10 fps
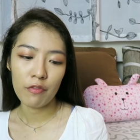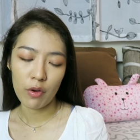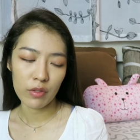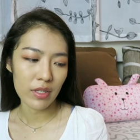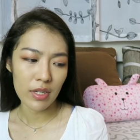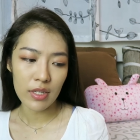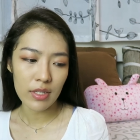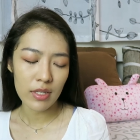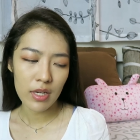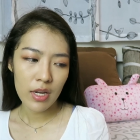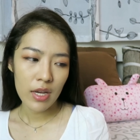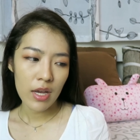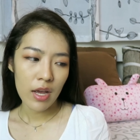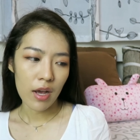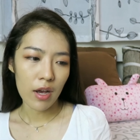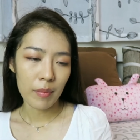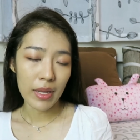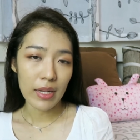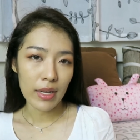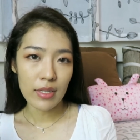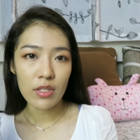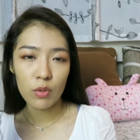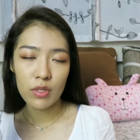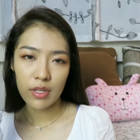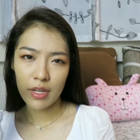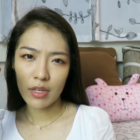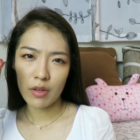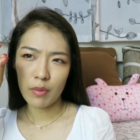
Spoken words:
falsies unless those are like